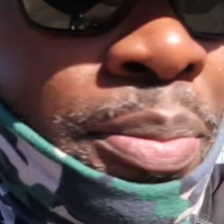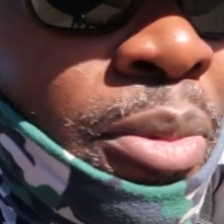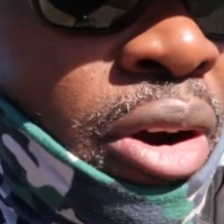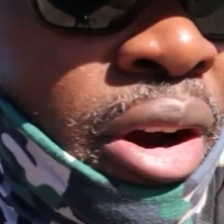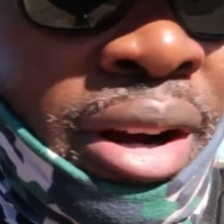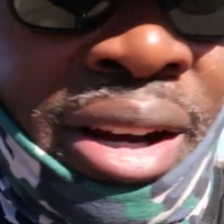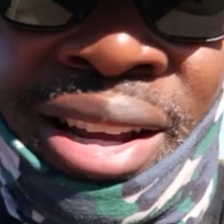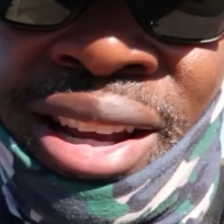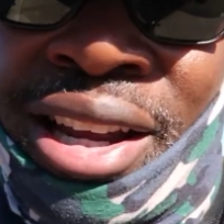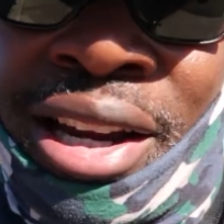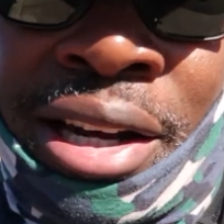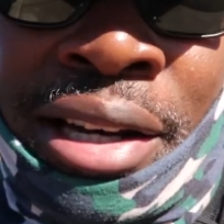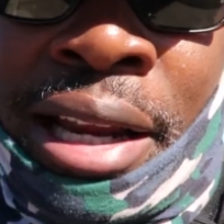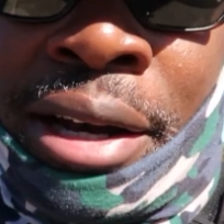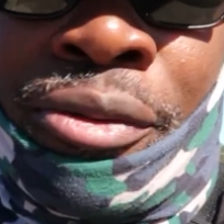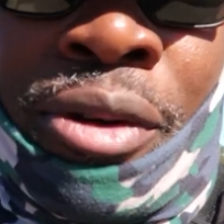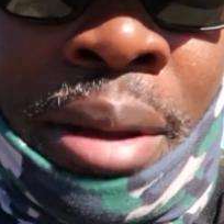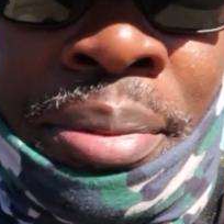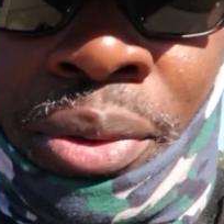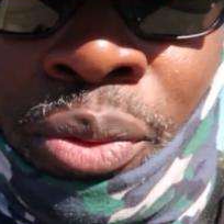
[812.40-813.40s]
smart.
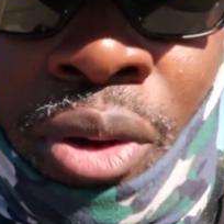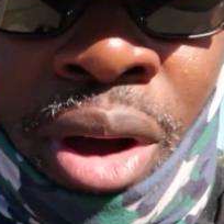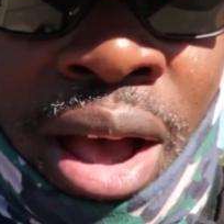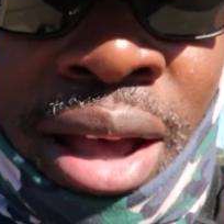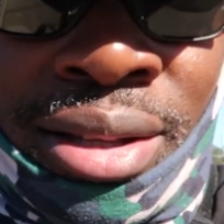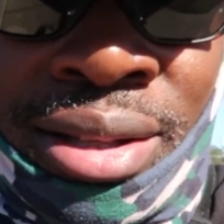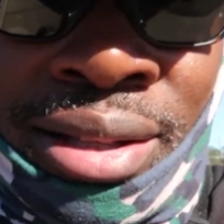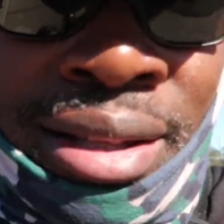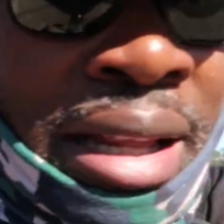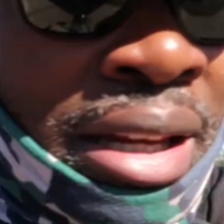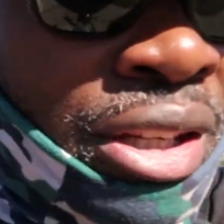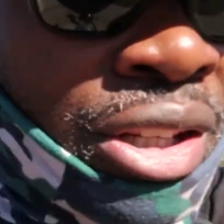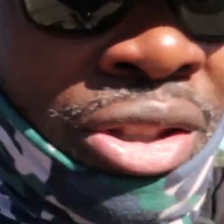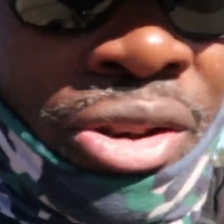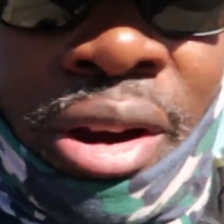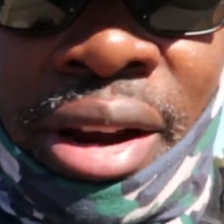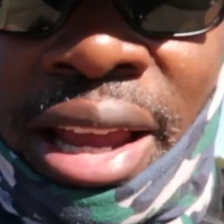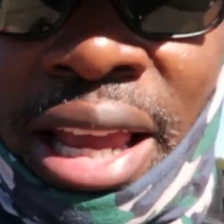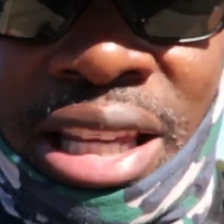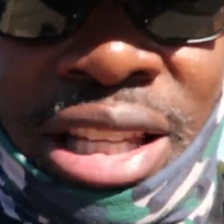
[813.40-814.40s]
They drop the rods, they
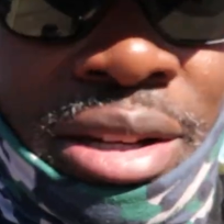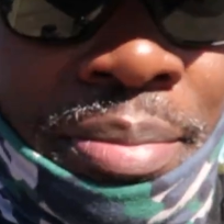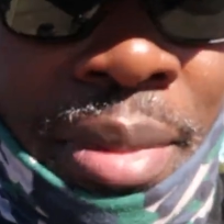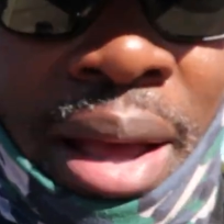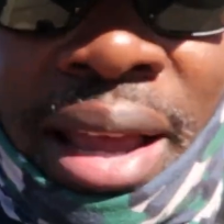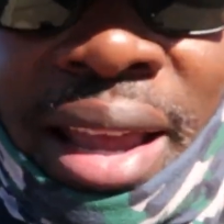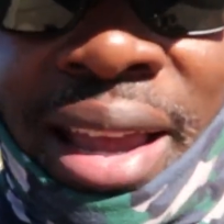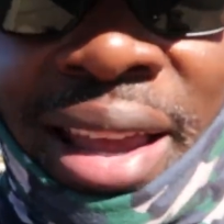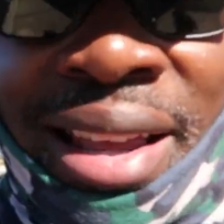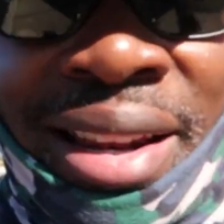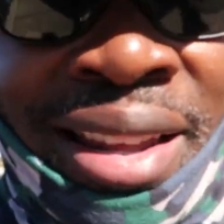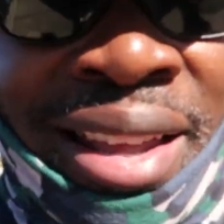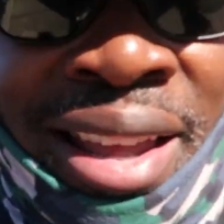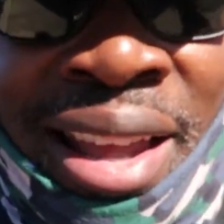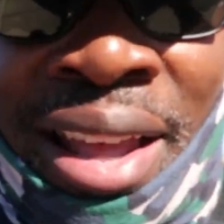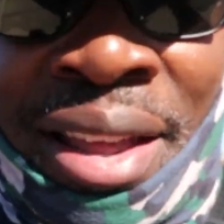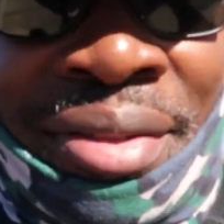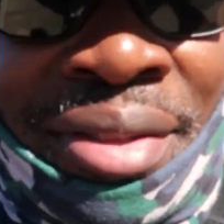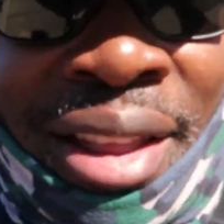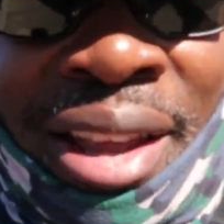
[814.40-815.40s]
just start catching them by hand.
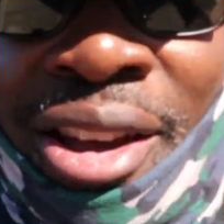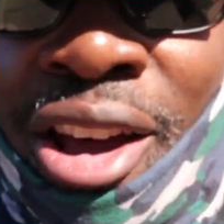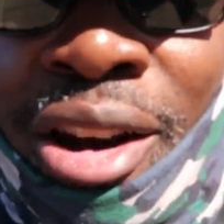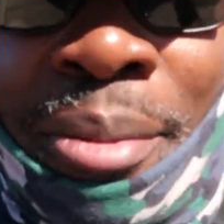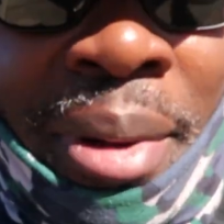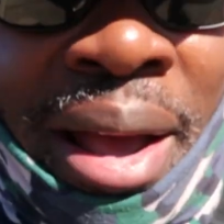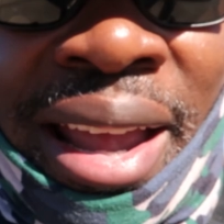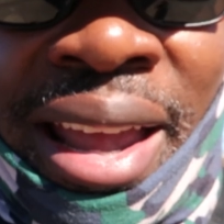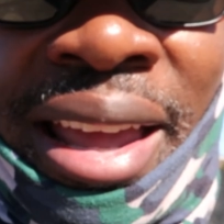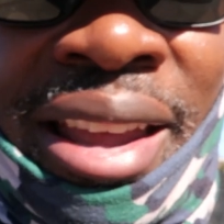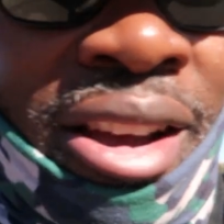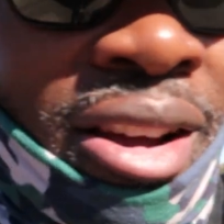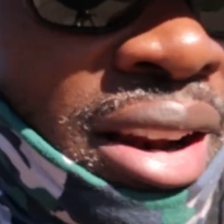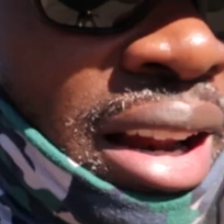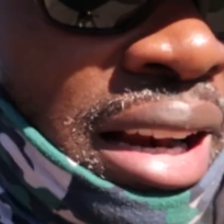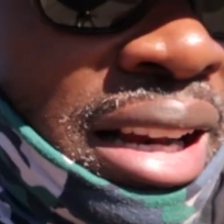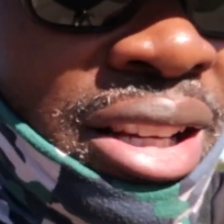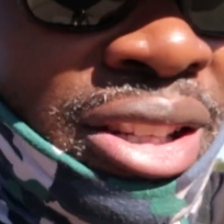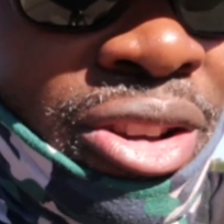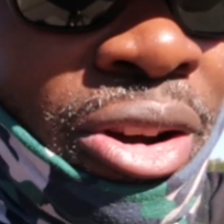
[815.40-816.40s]
They caught them by hand,
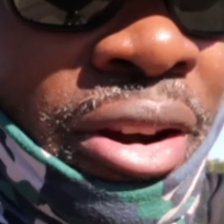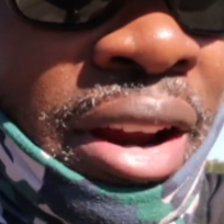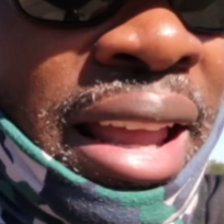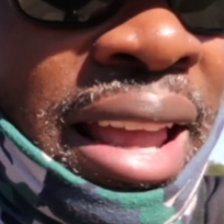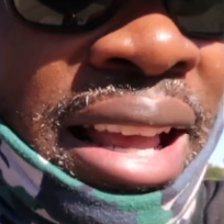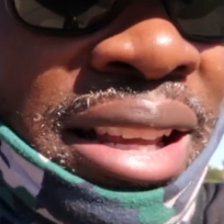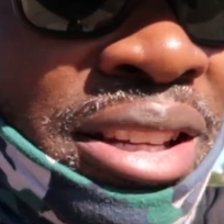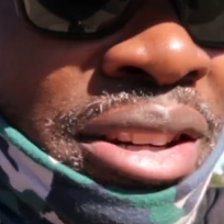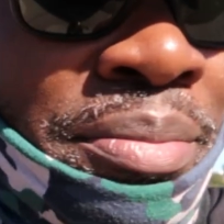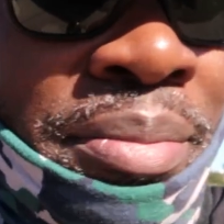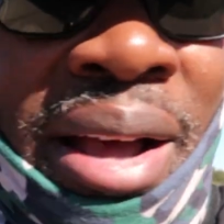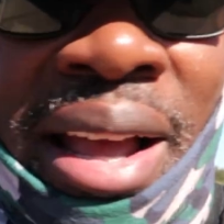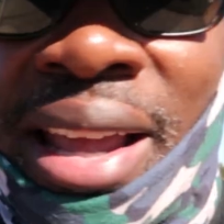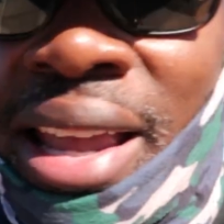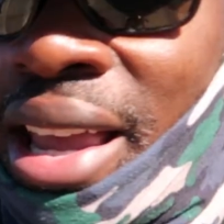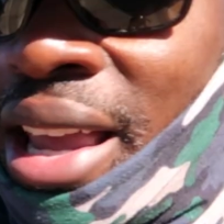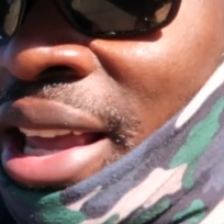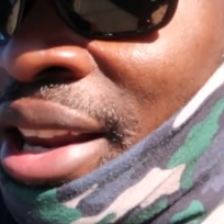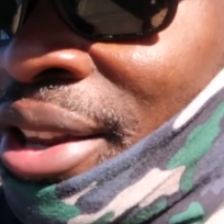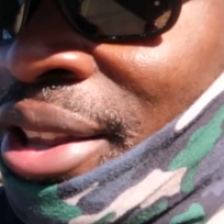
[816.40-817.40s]
y'all. They just start catching them
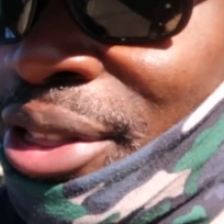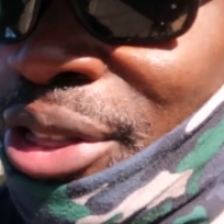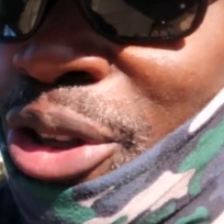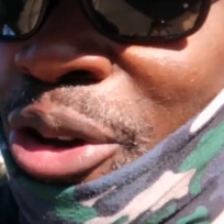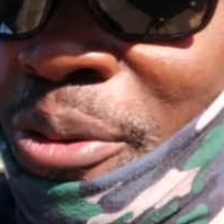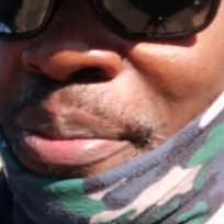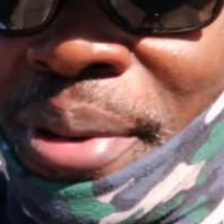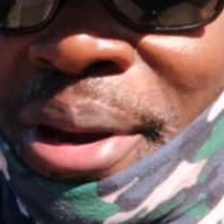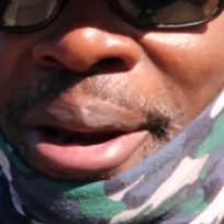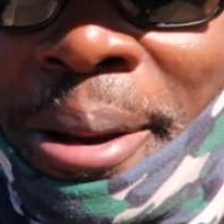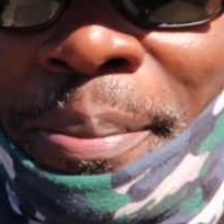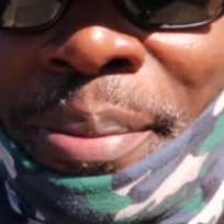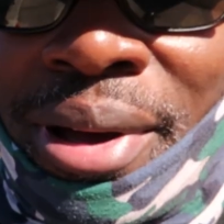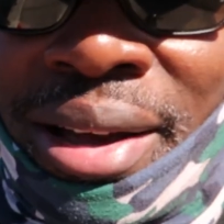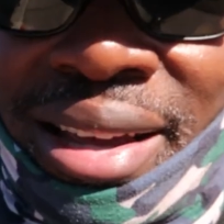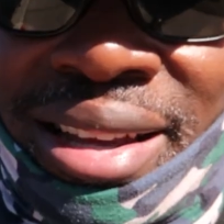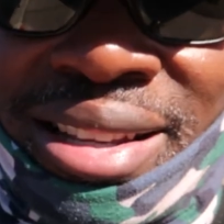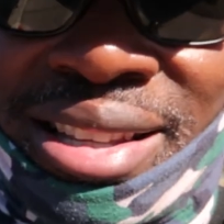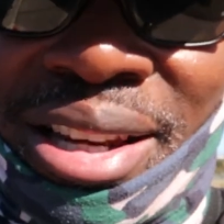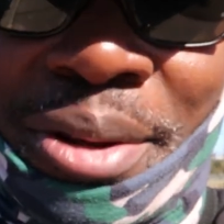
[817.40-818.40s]
by hand, throw them in their
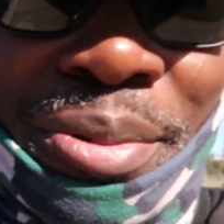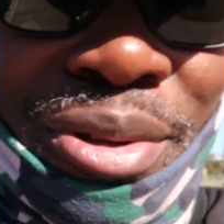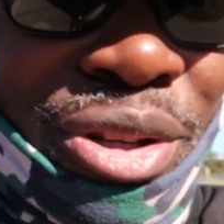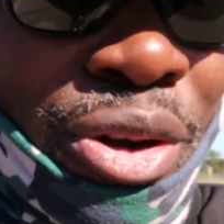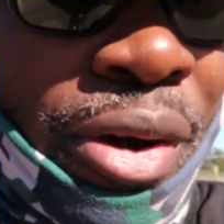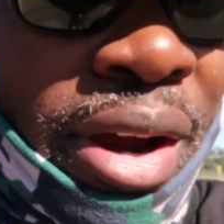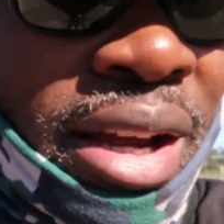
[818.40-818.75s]
buckets, and it was